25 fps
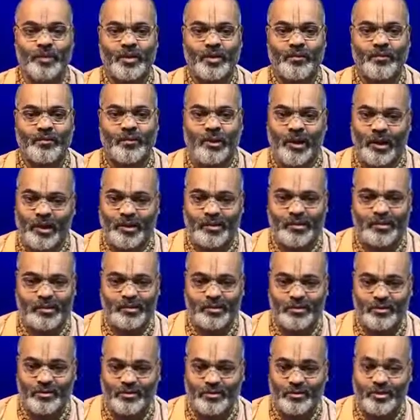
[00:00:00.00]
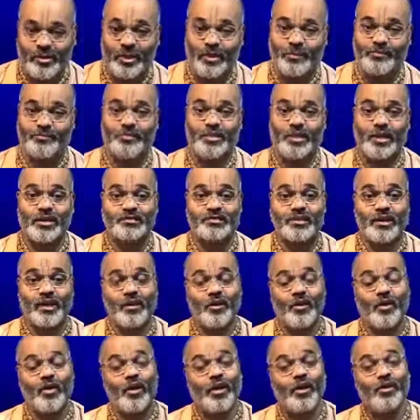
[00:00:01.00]
But scriptures
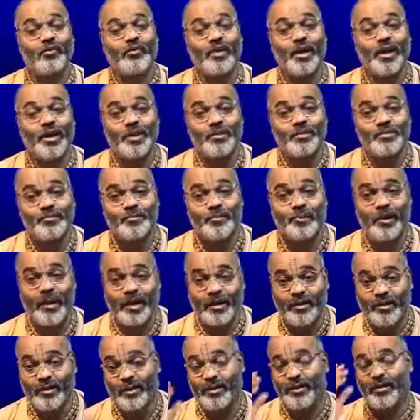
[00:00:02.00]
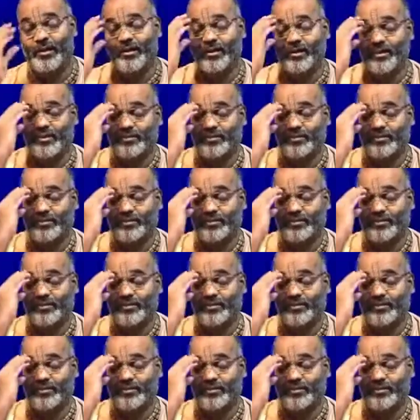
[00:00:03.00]
are always practical.